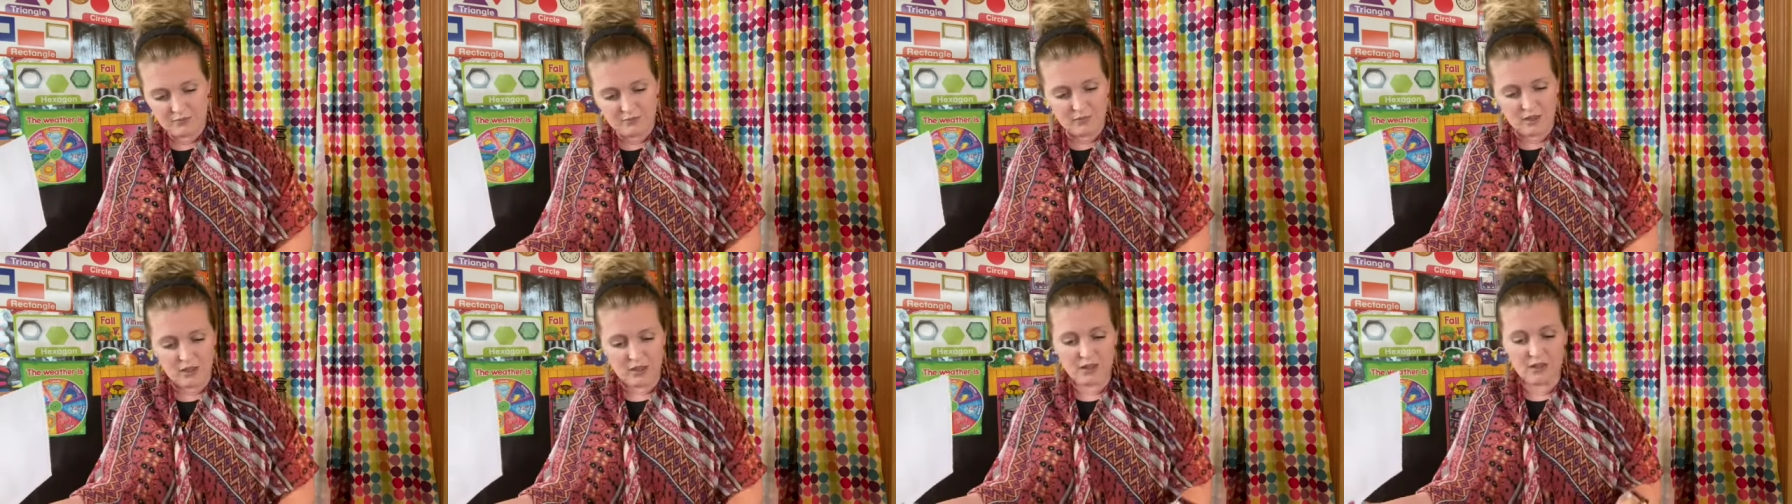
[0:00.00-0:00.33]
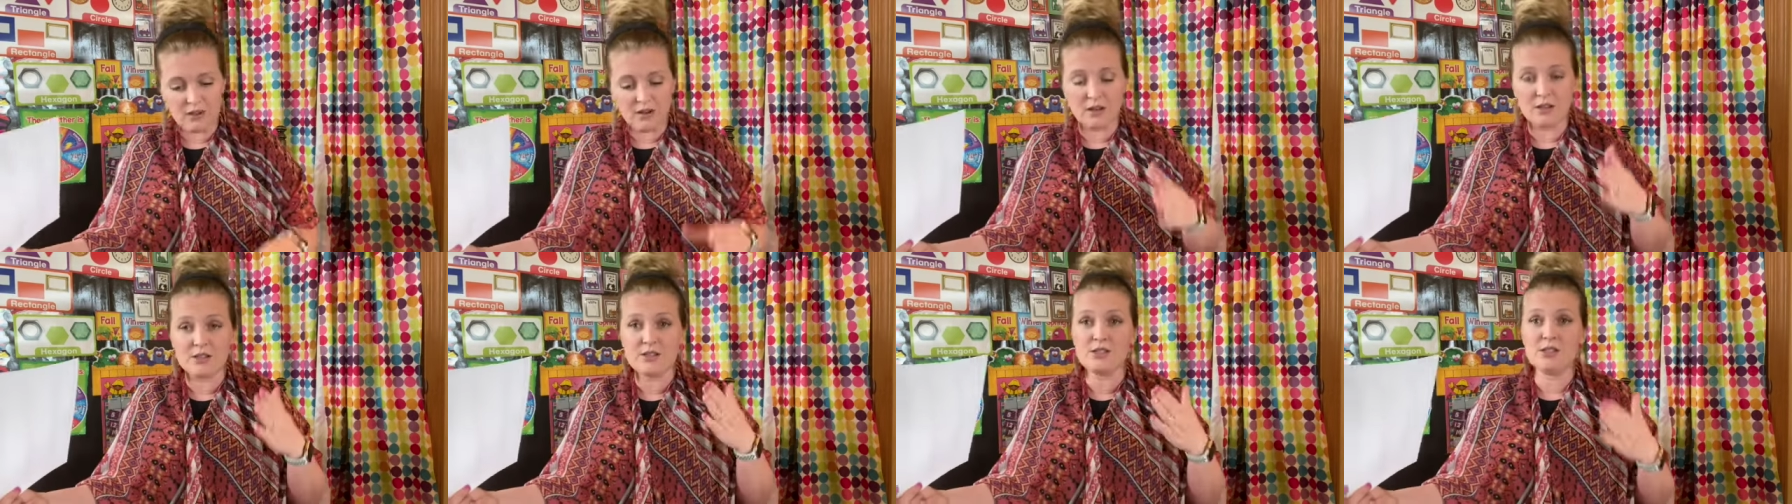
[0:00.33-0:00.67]

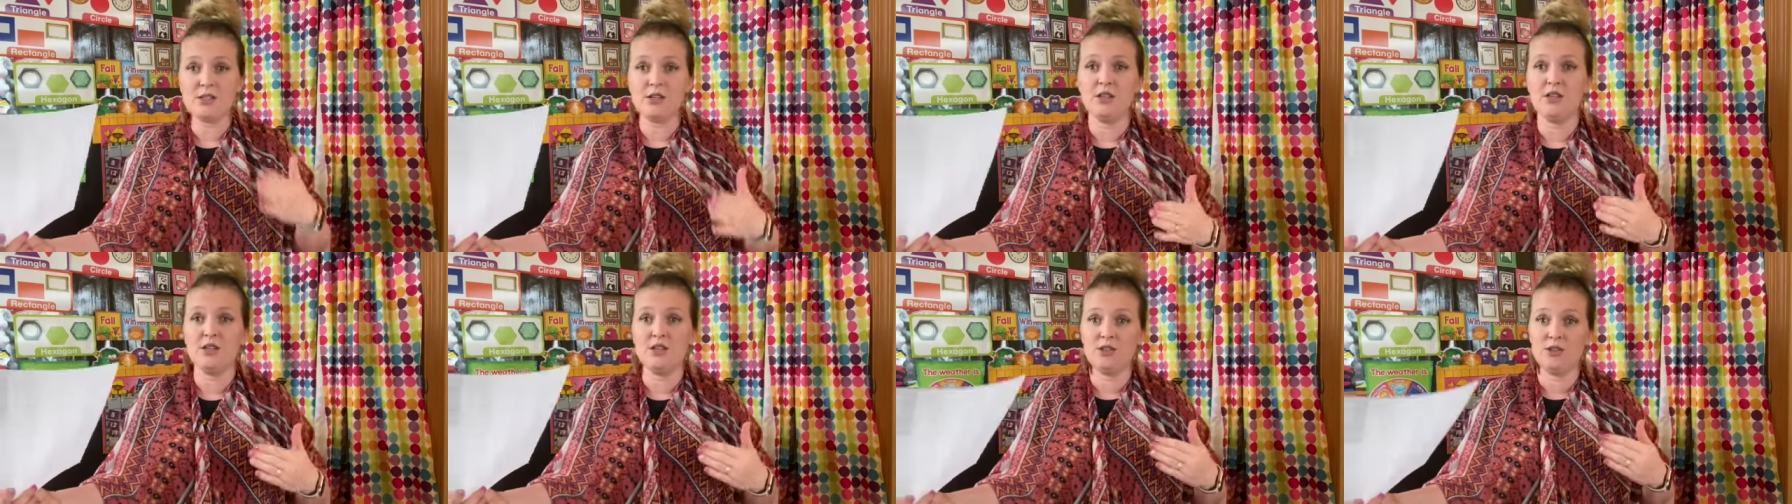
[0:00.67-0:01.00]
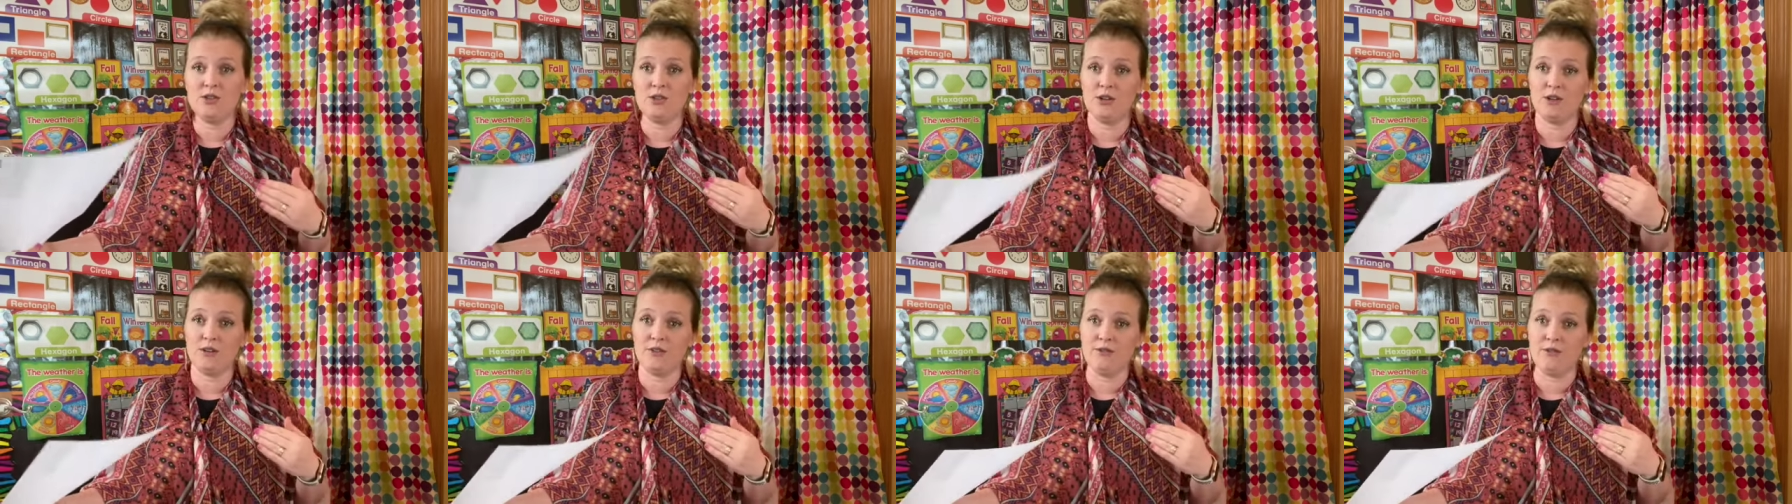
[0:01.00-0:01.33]
They're also going to do
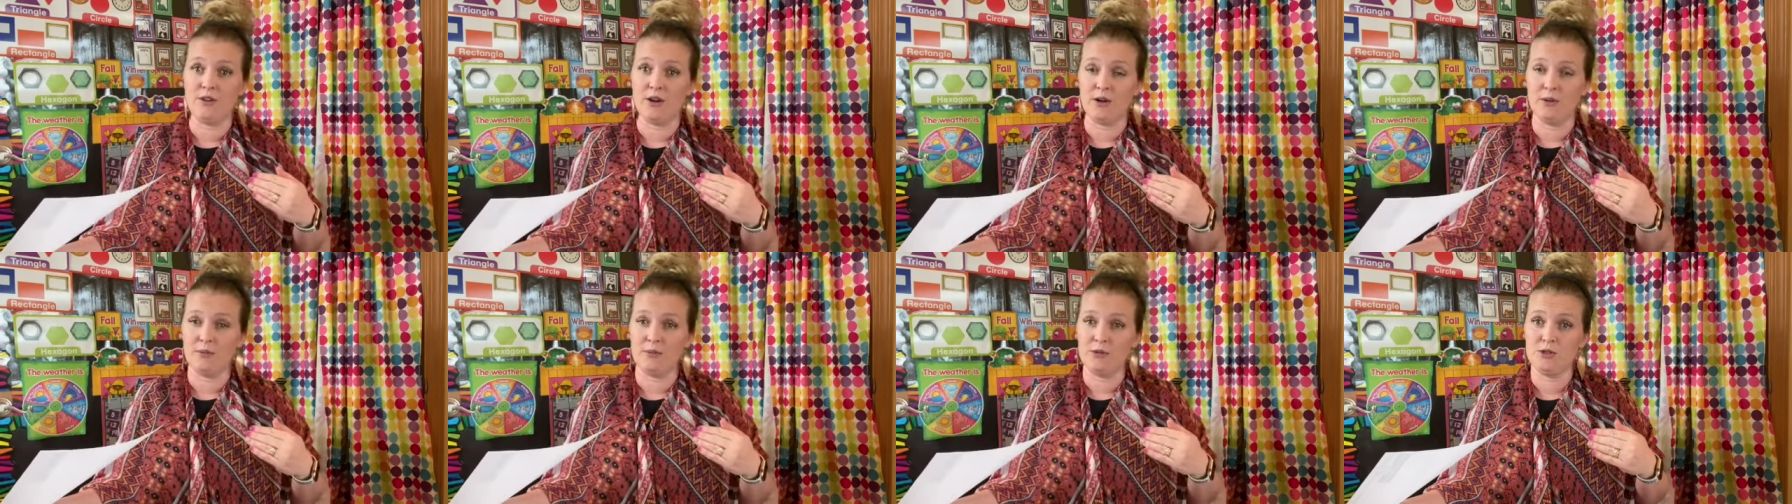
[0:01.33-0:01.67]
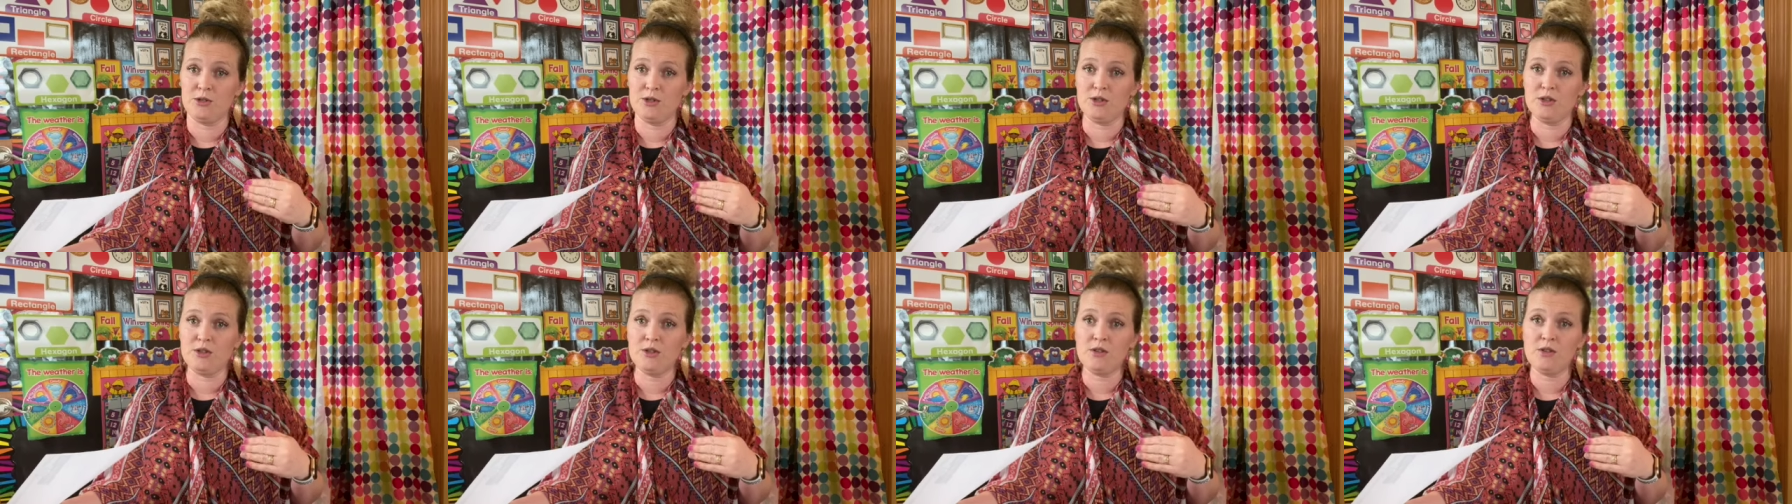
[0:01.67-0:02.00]
their farm
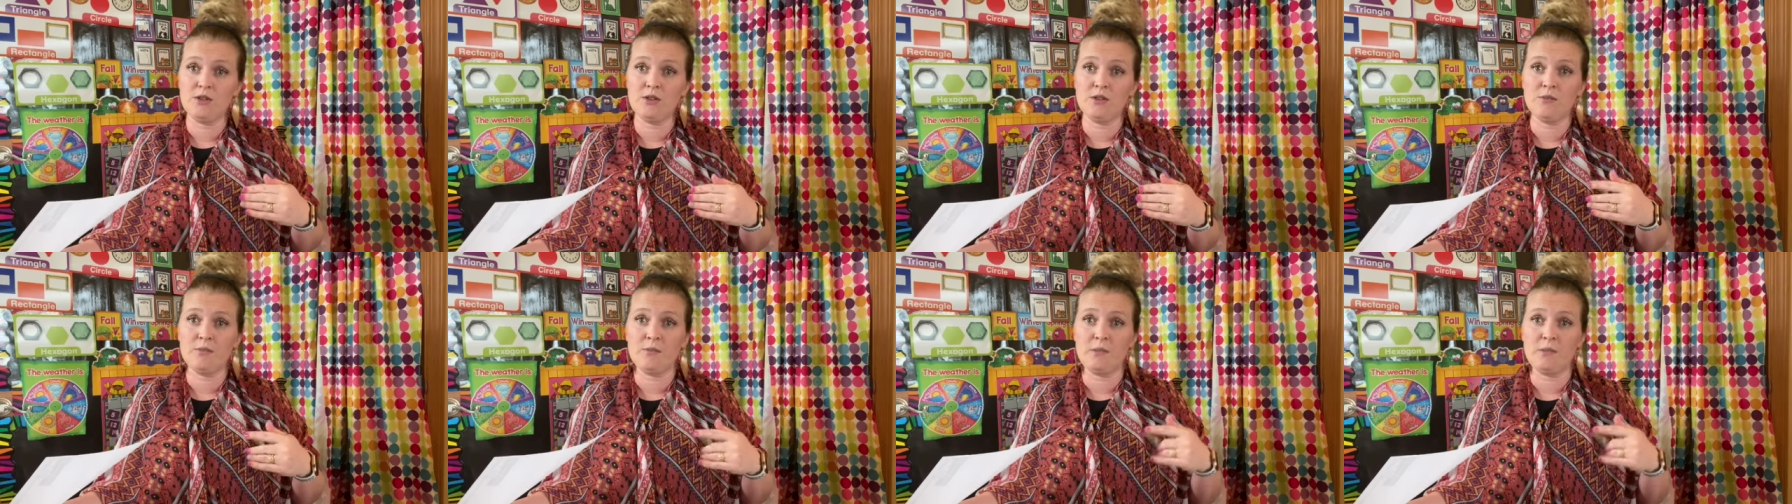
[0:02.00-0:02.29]
journal.